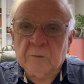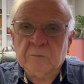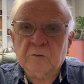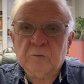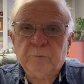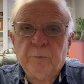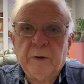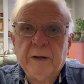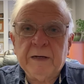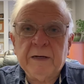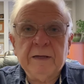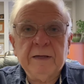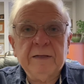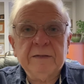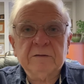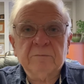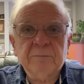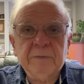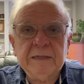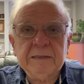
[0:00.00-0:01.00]
on spreading
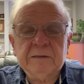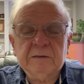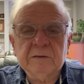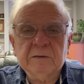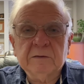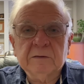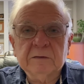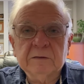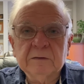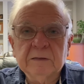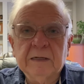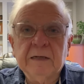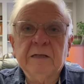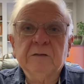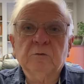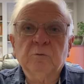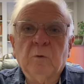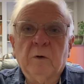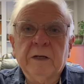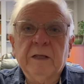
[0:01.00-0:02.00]
his message, and
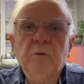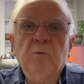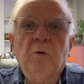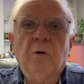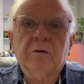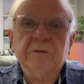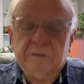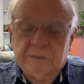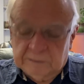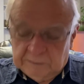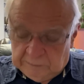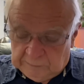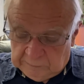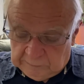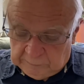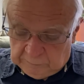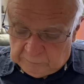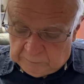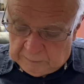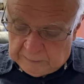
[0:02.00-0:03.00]
that's what he wants us to
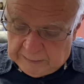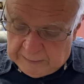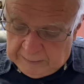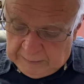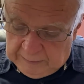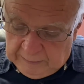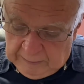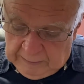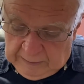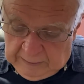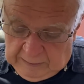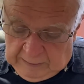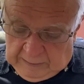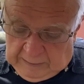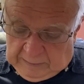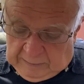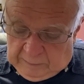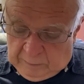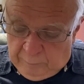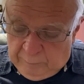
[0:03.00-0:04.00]
do today.
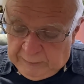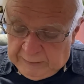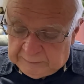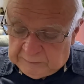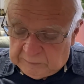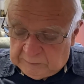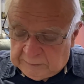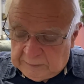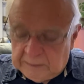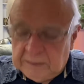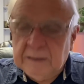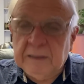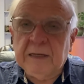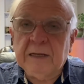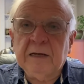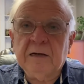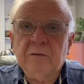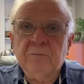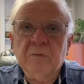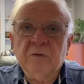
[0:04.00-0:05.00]
The message that the
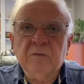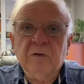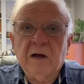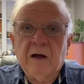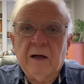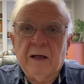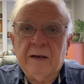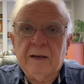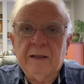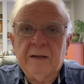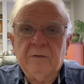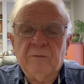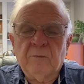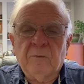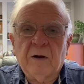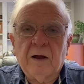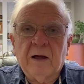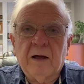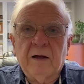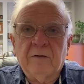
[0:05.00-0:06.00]
kingdom of God had
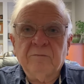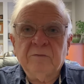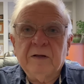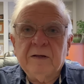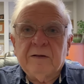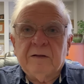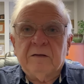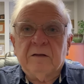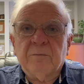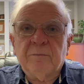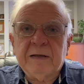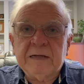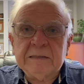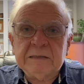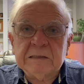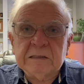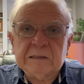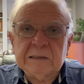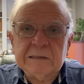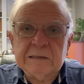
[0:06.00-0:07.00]
arrived, the
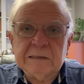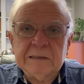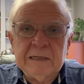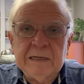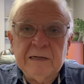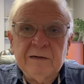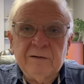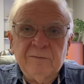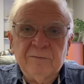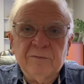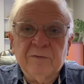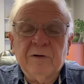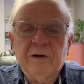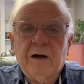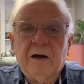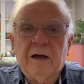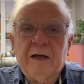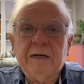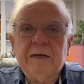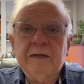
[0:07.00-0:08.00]
message that the kingdom of
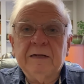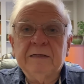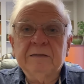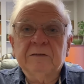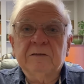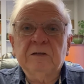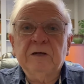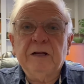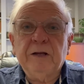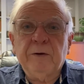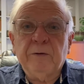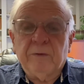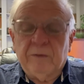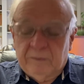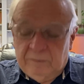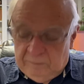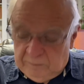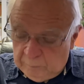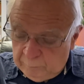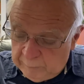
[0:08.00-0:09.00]
God is
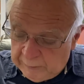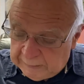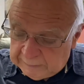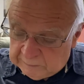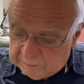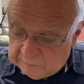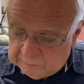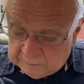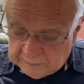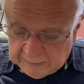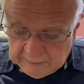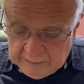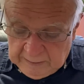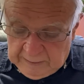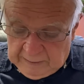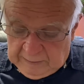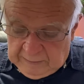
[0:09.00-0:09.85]
near, the message that